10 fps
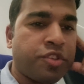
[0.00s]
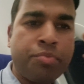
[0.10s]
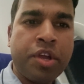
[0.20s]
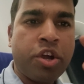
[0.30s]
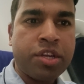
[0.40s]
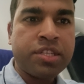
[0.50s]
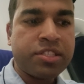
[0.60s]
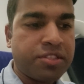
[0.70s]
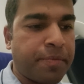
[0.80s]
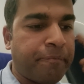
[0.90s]
To be
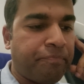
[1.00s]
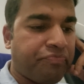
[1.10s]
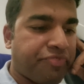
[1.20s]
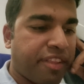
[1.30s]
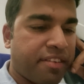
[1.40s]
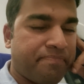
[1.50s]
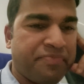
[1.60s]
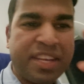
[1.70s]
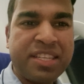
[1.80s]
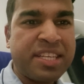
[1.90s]
honest,
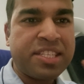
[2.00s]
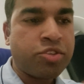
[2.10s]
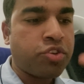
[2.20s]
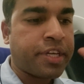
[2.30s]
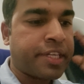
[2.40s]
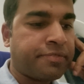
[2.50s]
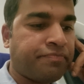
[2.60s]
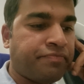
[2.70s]
it tastes okay.